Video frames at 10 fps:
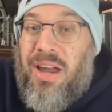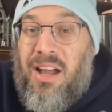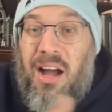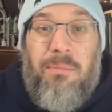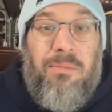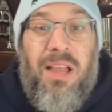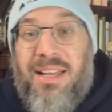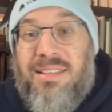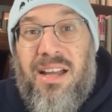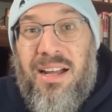complex
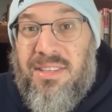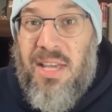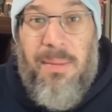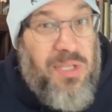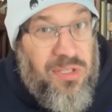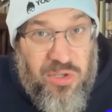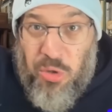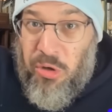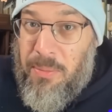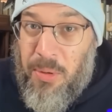concepts and
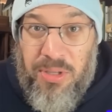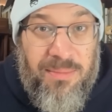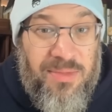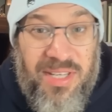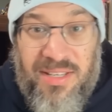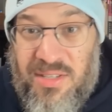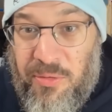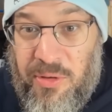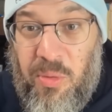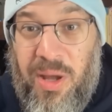storyboard them six
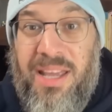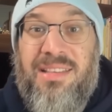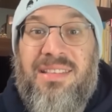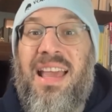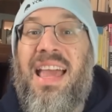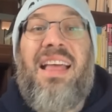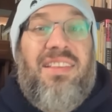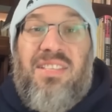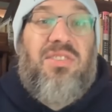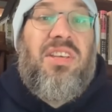different ways.
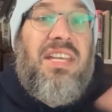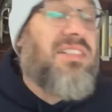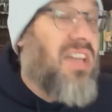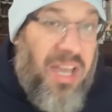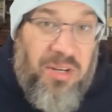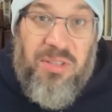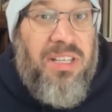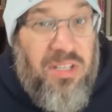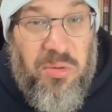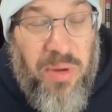This is an entirely
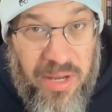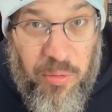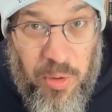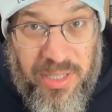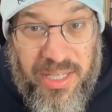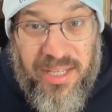new way of working,